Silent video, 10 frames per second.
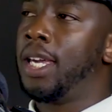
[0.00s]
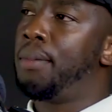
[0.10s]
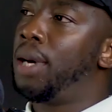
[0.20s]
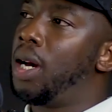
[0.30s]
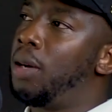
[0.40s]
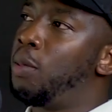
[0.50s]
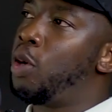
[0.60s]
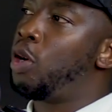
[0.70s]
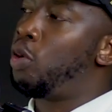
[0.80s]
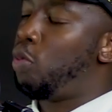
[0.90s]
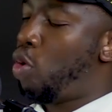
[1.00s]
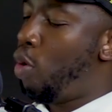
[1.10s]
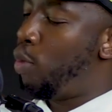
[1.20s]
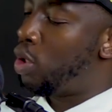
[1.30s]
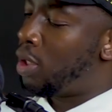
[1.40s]
Yeah, but
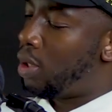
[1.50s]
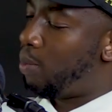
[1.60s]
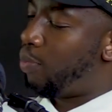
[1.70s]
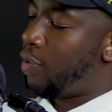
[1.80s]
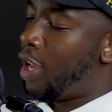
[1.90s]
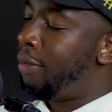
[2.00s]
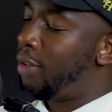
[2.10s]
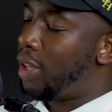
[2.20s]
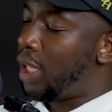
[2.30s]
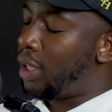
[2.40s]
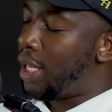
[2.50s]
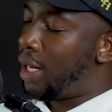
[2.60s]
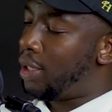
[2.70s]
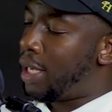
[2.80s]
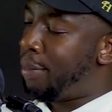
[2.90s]
almost everything
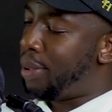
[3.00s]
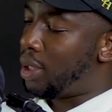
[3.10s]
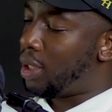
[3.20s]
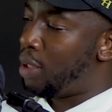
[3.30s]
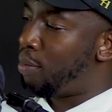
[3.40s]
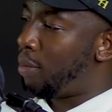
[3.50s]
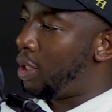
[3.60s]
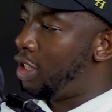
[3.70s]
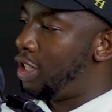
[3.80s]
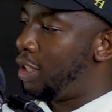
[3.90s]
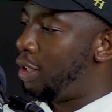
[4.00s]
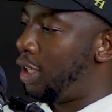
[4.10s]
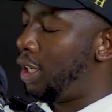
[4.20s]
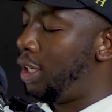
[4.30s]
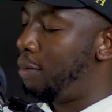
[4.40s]
that has happened
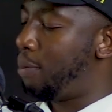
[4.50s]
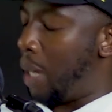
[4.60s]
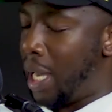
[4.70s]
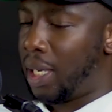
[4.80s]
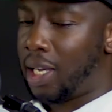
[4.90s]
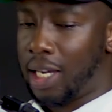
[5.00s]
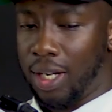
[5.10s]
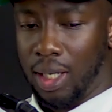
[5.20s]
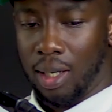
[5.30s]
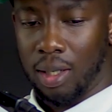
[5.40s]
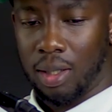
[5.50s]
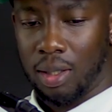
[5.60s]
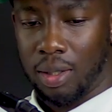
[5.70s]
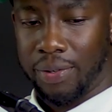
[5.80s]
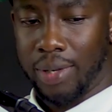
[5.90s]
in my career,
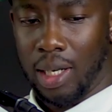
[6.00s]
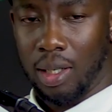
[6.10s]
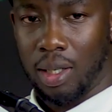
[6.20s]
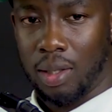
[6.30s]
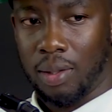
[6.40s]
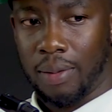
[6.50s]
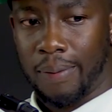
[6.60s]
right,